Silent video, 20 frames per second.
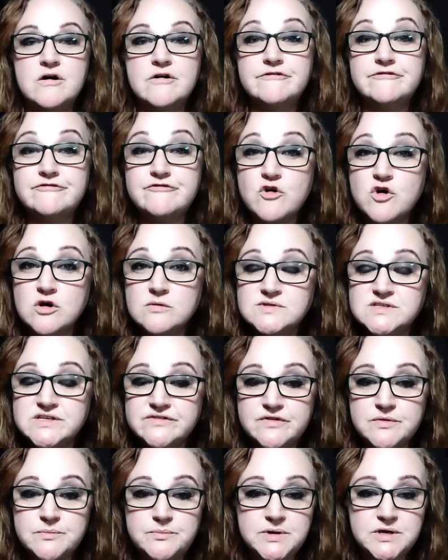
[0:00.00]
Forms of
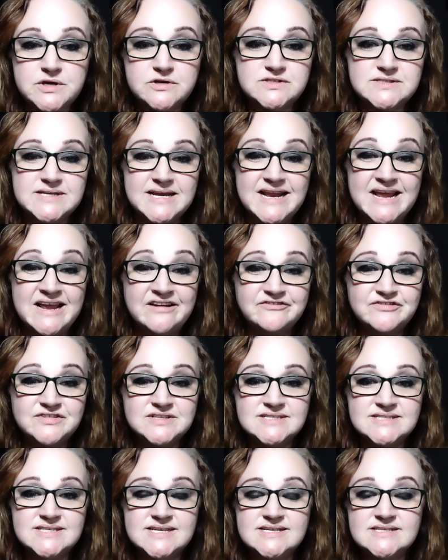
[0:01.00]
abuse at
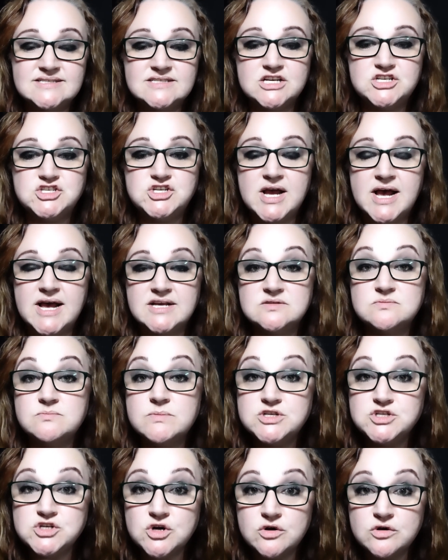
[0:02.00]
infancy such as
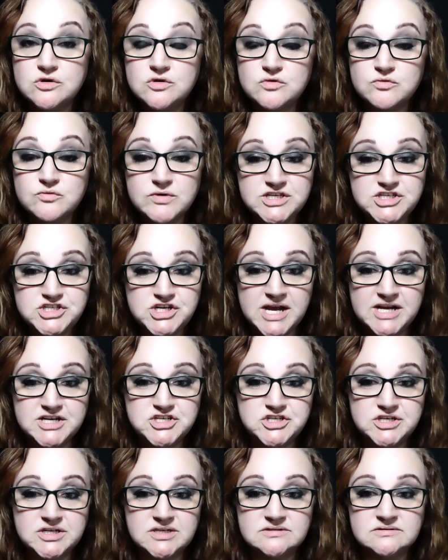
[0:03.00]
maternal
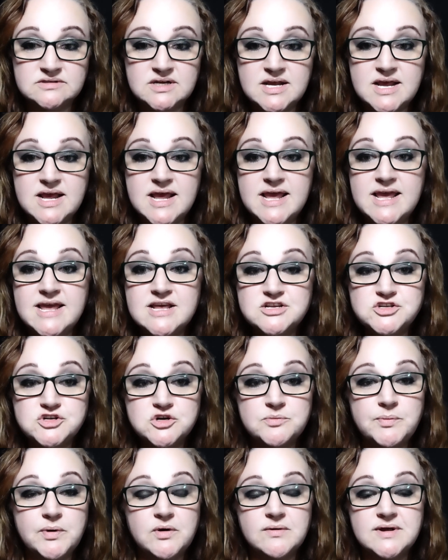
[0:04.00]
rejection,
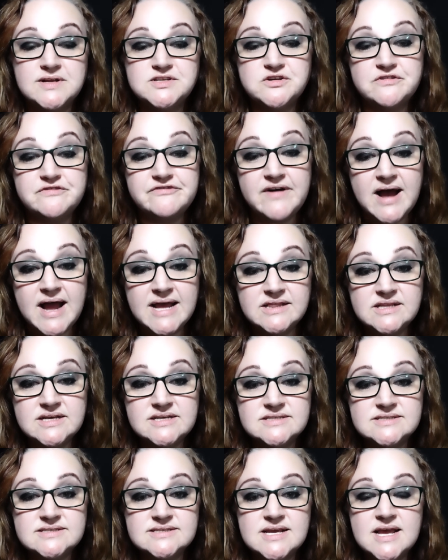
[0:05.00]
interparental
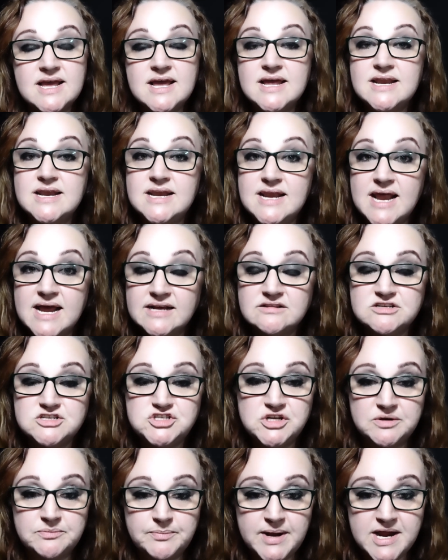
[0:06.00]
violence,
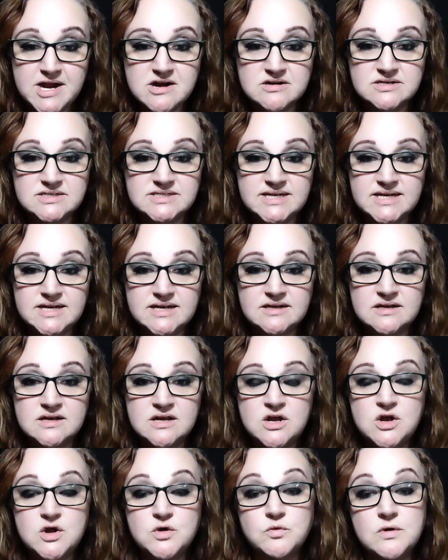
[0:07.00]
negligent parenting,
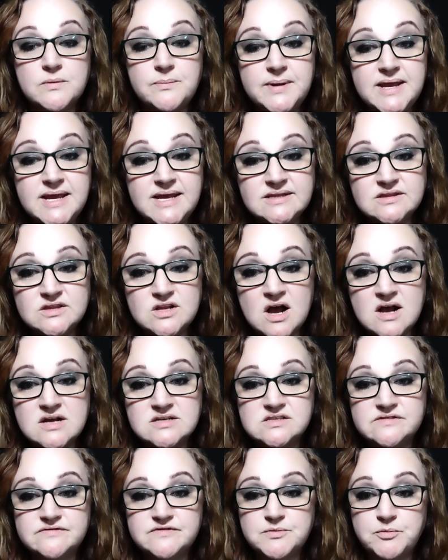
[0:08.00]
repeat
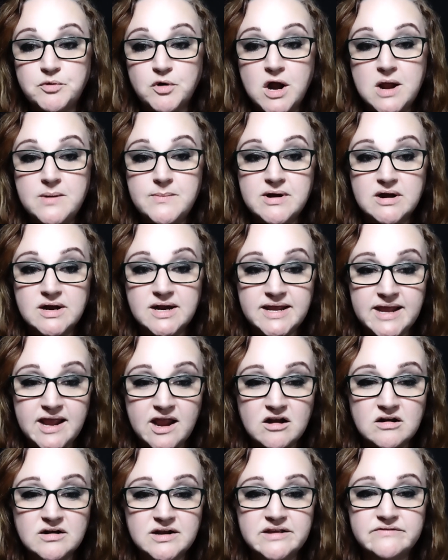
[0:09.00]
loss of the primary
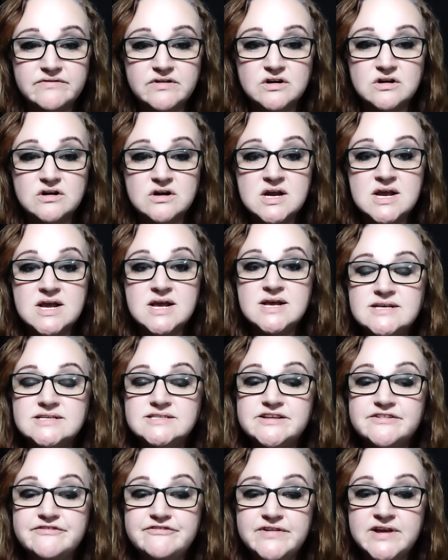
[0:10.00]
caregiver,
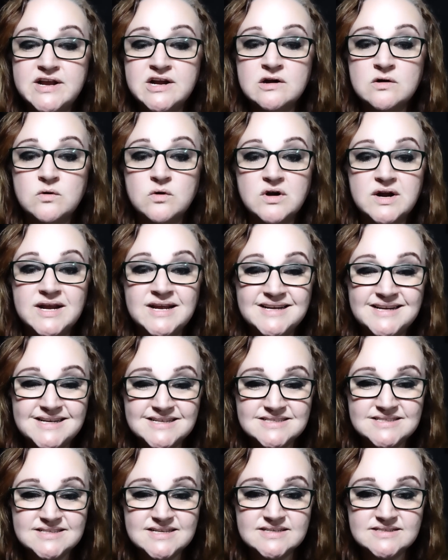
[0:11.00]
severe or
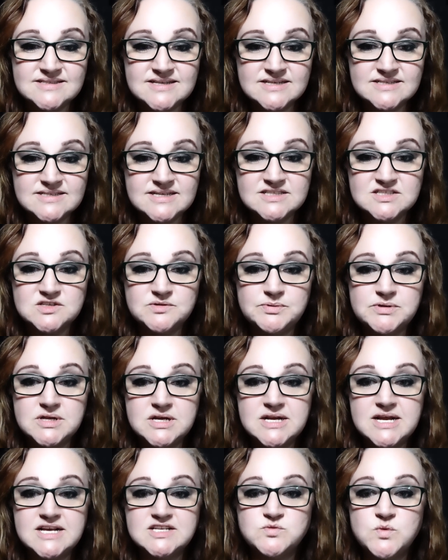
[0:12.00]
inconsistent
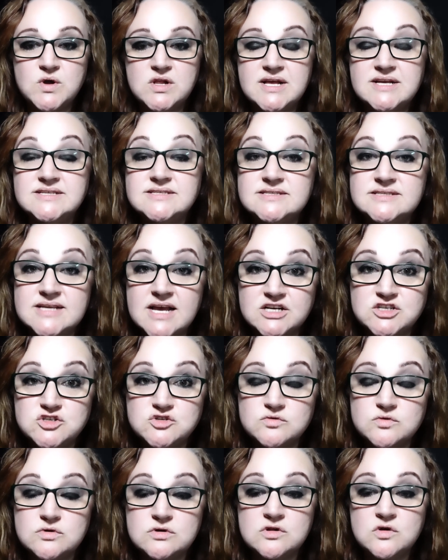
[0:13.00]
discipline, as well as
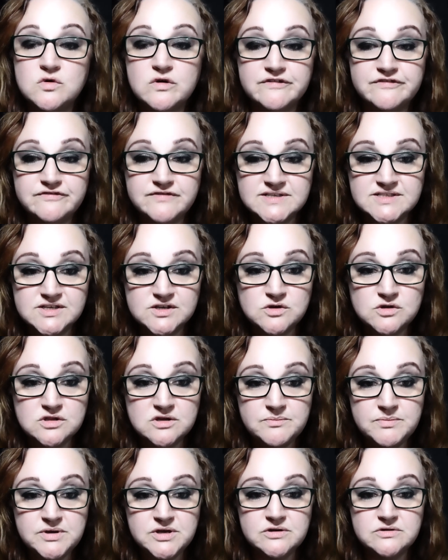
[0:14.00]
sexual or physical
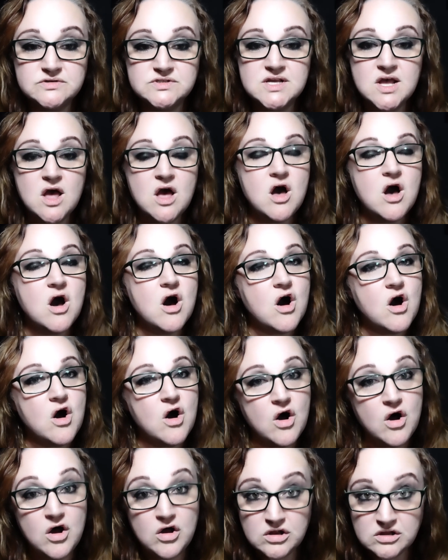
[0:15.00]
abuse,
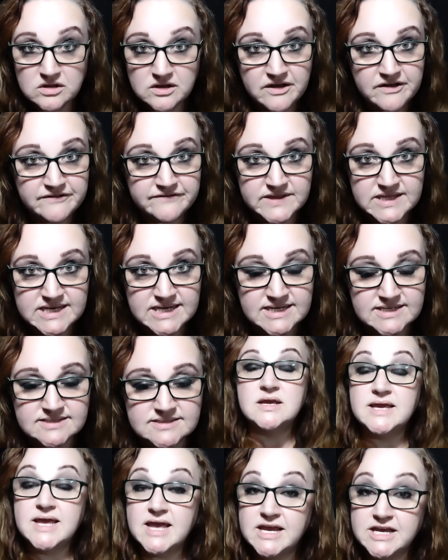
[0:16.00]
all of
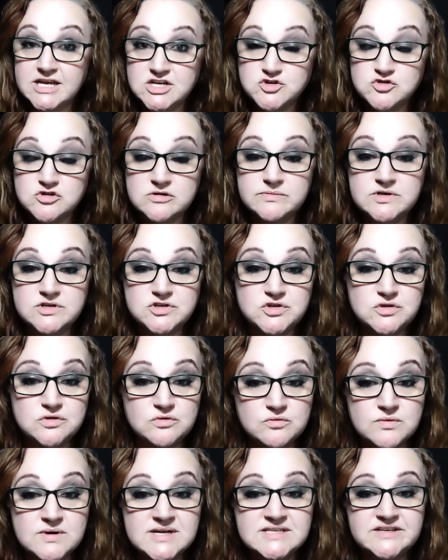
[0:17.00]
these can contribute to the
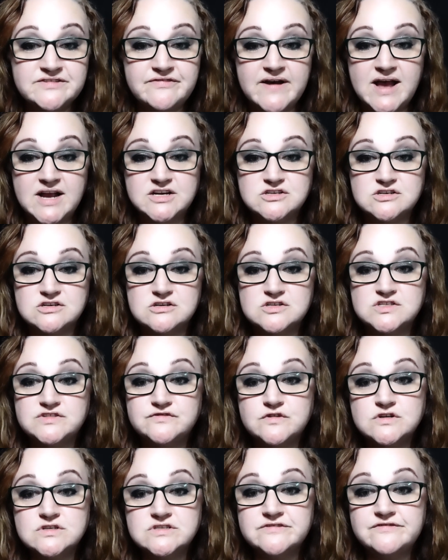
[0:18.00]
risk factors
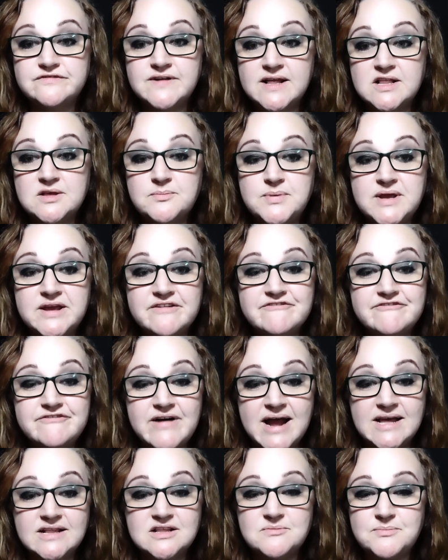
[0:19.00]
for developing
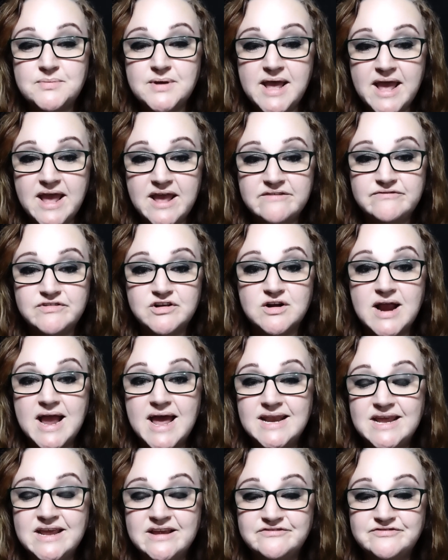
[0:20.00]
violent behavior
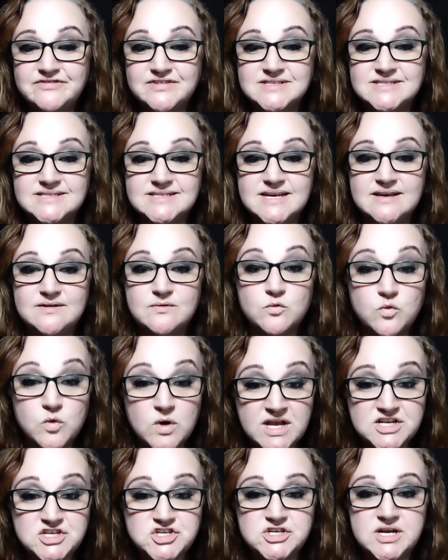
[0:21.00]
at infancy,
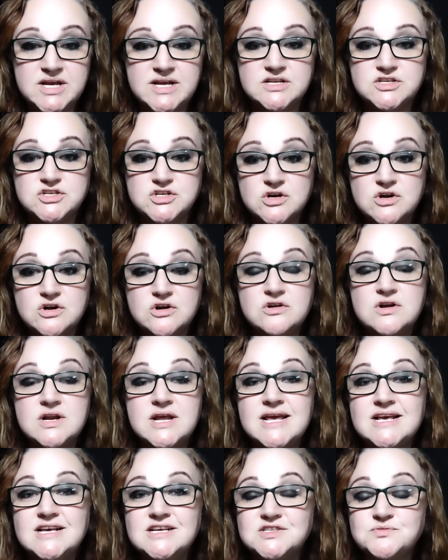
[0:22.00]
which in turn
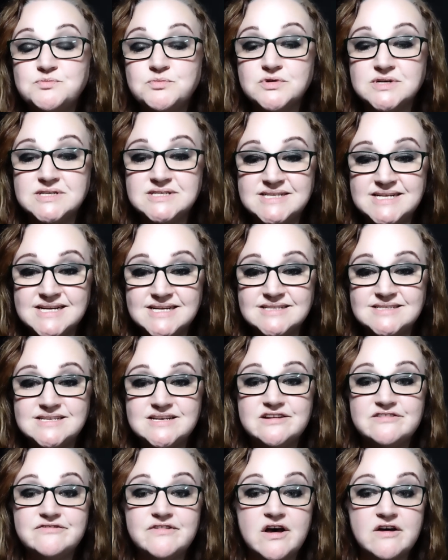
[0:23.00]
is
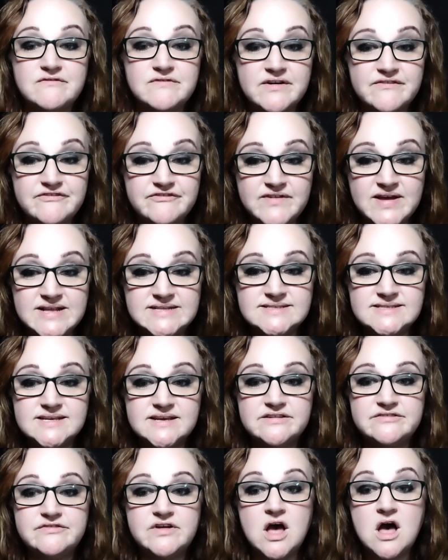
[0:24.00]
predictive of
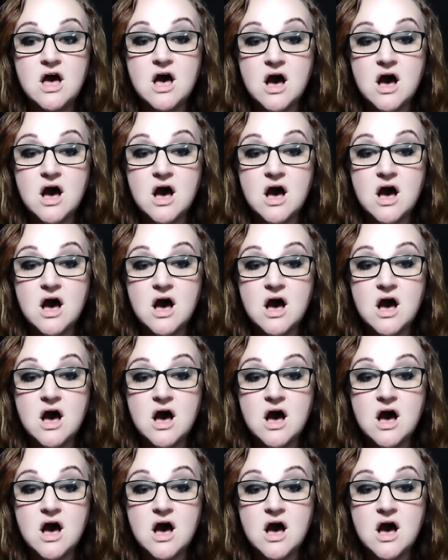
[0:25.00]
offensive,